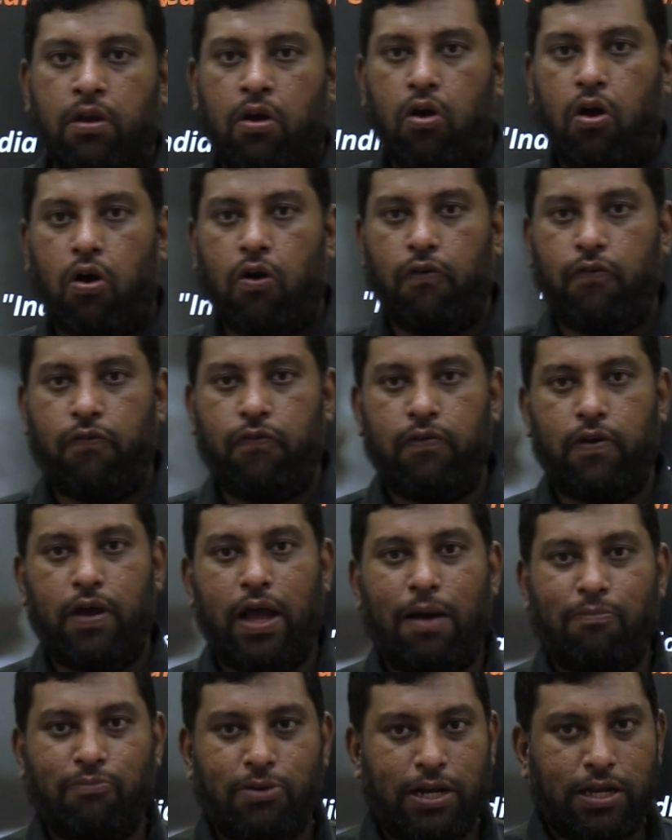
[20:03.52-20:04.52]
of
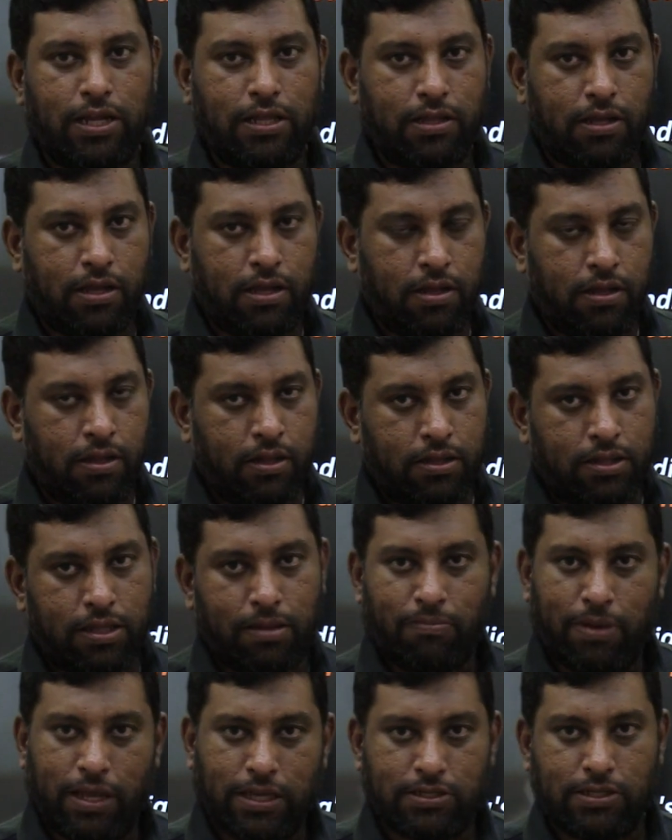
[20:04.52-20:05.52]
updating the
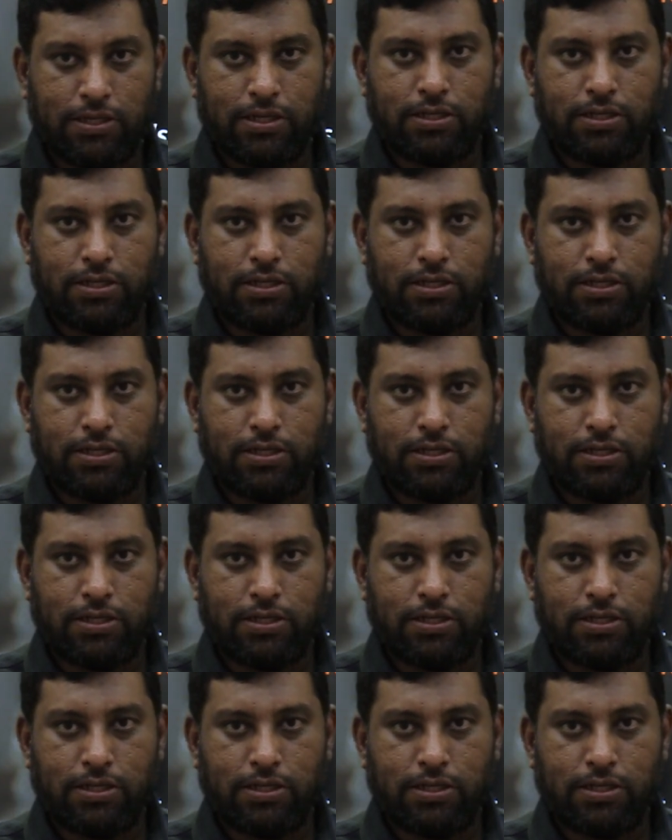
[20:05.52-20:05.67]
base